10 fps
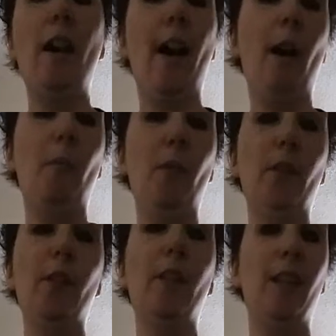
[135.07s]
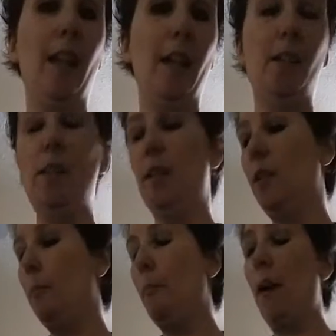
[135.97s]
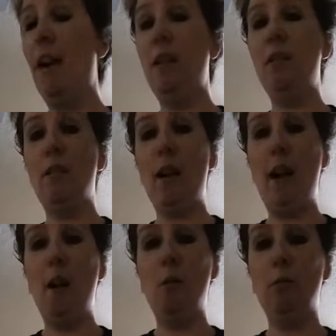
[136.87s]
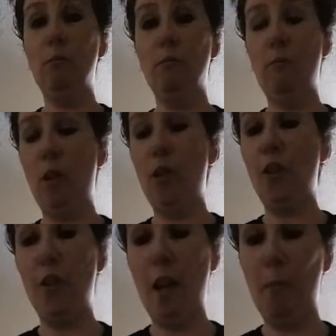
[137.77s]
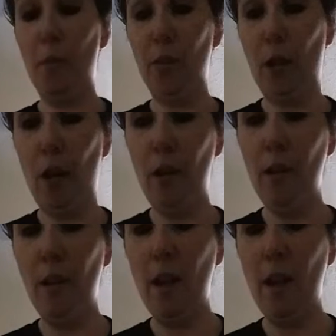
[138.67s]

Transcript: apples sliced, depending on how large the apples are.